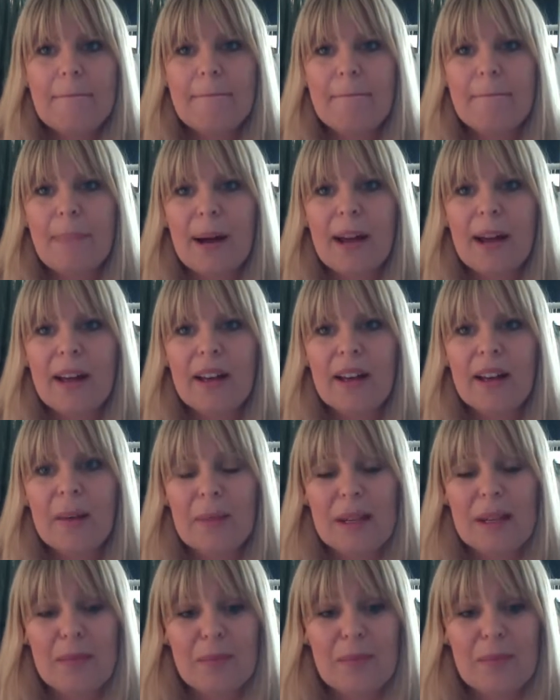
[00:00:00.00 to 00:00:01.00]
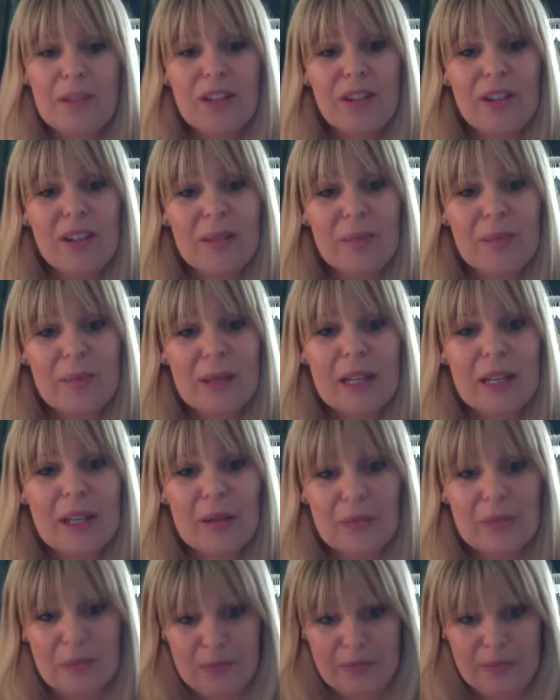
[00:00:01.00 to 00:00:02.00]
But I mean, you can be
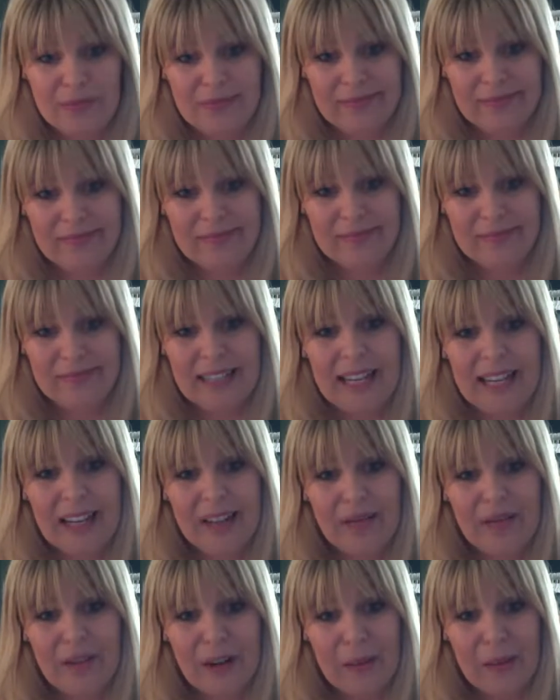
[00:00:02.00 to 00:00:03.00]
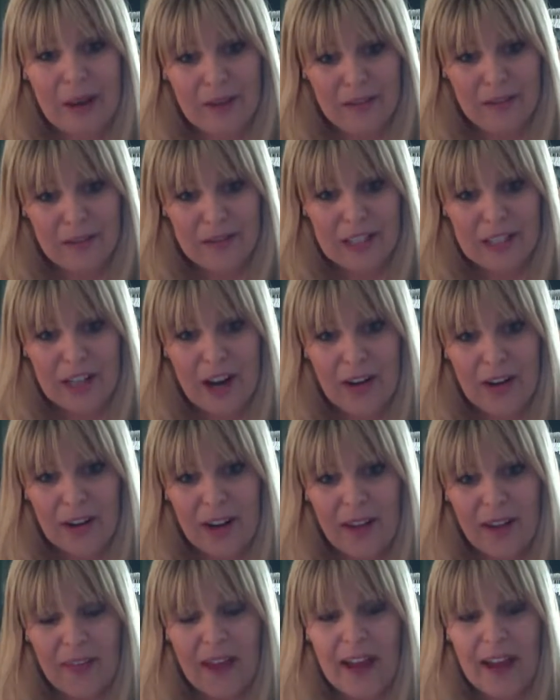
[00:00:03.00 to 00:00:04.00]
in for about $1,500
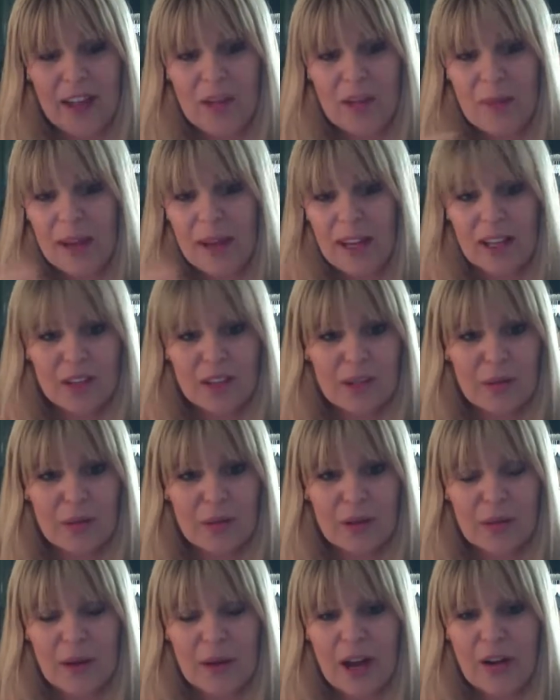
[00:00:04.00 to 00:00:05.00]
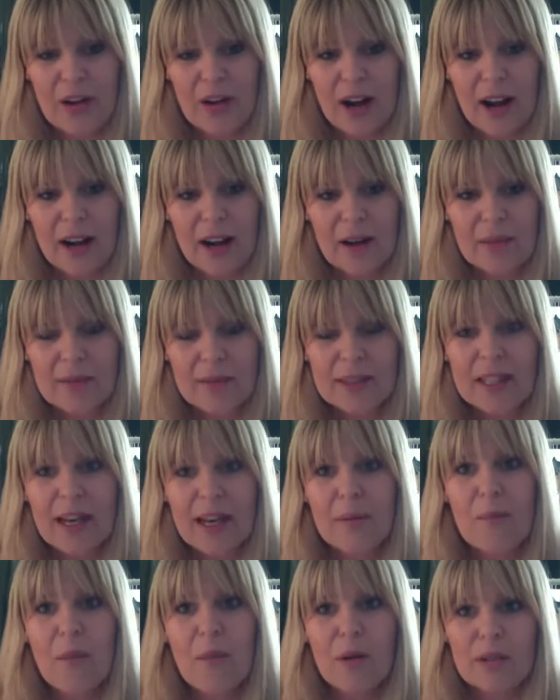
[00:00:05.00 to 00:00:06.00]
on that. You might get 200 or 300 items,
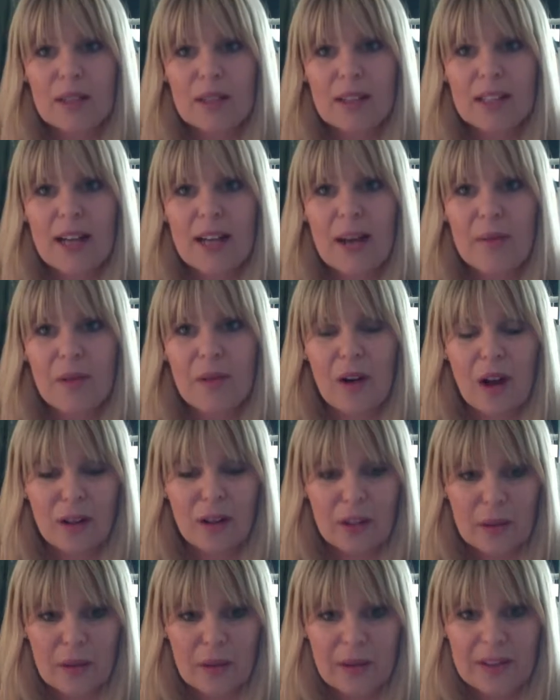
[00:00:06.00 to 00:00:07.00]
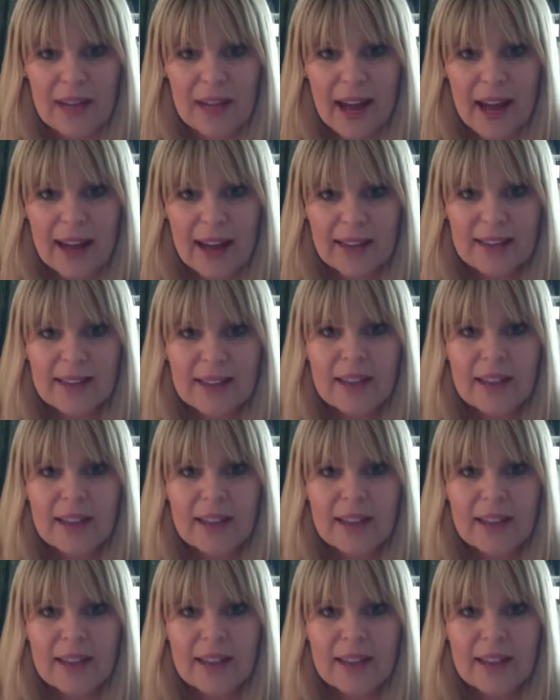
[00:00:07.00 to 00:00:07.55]
and most of the time they're all new with tags,